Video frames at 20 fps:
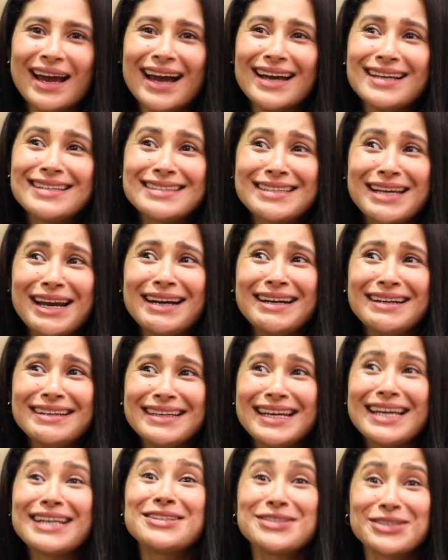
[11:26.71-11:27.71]
I said,
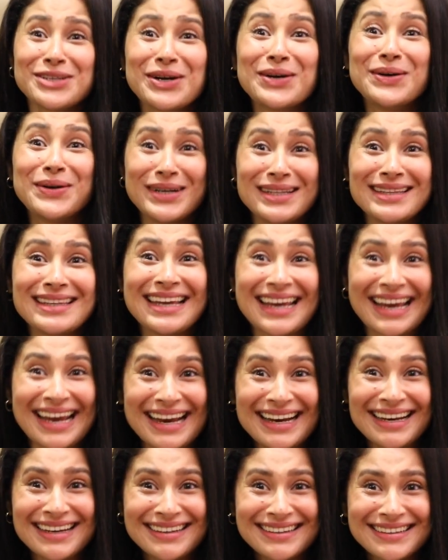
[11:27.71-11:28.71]
it's a good
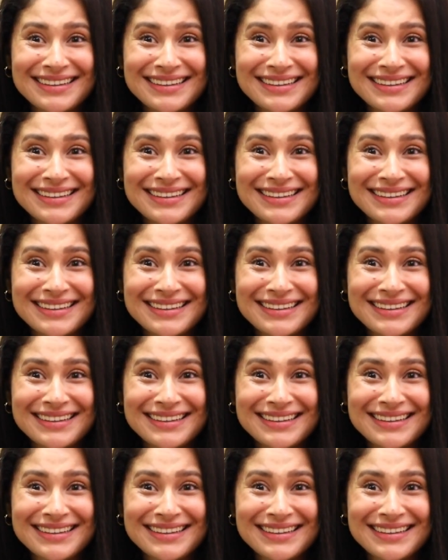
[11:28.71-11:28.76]
thing,